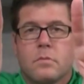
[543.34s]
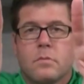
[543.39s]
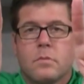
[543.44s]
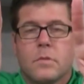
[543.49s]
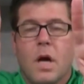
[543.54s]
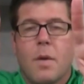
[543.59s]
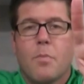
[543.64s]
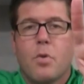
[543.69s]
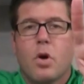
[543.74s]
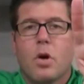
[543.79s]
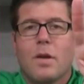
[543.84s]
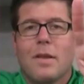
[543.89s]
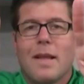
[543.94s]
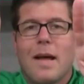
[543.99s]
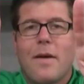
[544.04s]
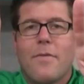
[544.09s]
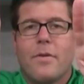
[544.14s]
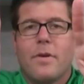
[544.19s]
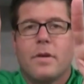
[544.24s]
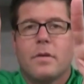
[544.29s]
Number
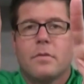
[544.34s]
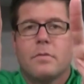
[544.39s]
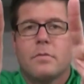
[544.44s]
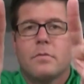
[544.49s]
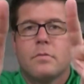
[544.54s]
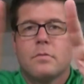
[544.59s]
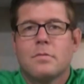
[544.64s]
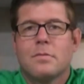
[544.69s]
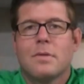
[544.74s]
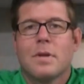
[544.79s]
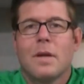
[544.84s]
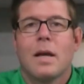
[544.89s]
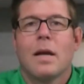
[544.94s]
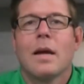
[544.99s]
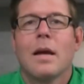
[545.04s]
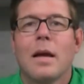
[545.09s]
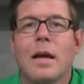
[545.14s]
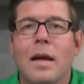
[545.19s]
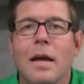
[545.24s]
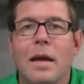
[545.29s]
eleven,
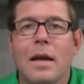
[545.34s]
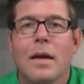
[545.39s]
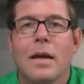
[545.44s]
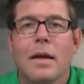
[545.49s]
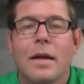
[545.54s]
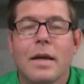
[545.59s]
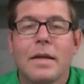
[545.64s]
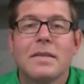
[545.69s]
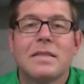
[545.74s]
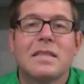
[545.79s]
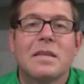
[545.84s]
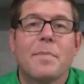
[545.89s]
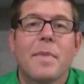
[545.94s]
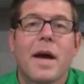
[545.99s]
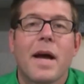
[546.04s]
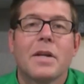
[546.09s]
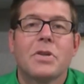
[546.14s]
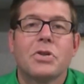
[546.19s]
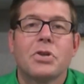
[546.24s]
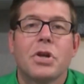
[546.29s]

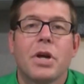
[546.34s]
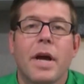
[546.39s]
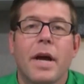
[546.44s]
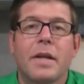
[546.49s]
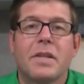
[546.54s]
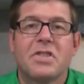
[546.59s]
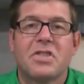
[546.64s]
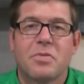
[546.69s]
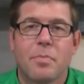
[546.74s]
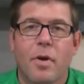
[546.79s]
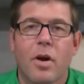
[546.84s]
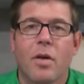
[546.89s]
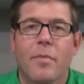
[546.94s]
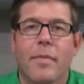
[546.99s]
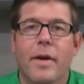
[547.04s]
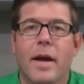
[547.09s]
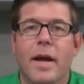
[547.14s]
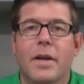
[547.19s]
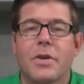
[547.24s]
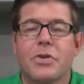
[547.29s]
InstaMatch and
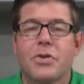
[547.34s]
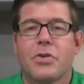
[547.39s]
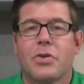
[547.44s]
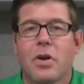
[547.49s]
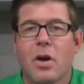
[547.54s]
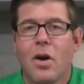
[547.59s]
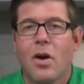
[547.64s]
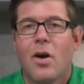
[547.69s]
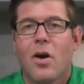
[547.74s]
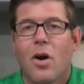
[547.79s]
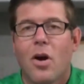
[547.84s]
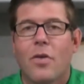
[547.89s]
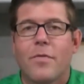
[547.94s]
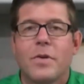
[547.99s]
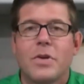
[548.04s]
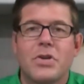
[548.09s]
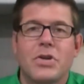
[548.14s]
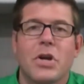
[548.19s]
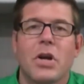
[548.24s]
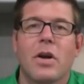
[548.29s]
SmartMatch, R
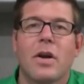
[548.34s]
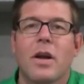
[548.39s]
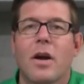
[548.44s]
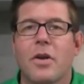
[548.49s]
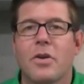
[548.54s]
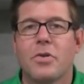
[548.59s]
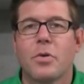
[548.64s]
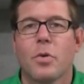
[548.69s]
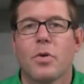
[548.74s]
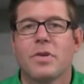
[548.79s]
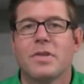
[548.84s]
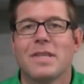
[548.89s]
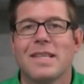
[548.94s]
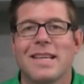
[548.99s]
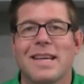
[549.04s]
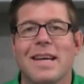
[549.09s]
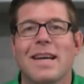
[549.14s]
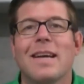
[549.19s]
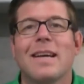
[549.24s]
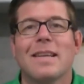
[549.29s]
V Share and
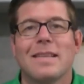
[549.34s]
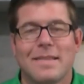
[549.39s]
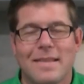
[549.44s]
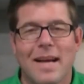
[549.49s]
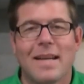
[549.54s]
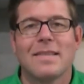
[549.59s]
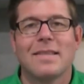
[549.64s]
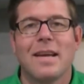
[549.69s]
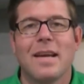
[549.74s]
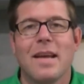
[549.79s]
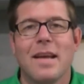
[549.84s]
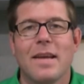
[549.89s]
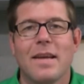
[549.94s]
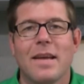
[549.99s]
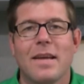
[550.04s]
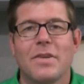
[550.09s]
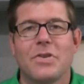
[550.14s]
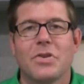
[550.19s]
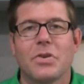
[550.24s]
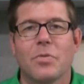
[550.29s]
Outdoorsy. That's how you
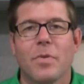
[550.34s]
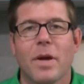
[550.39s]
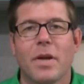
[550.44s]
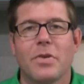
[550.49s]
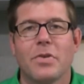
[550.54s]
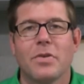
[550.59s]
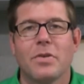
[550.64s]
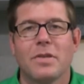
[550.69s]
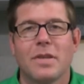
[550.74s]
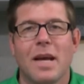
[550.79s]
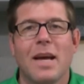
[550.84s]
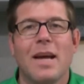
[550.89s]
get your renters.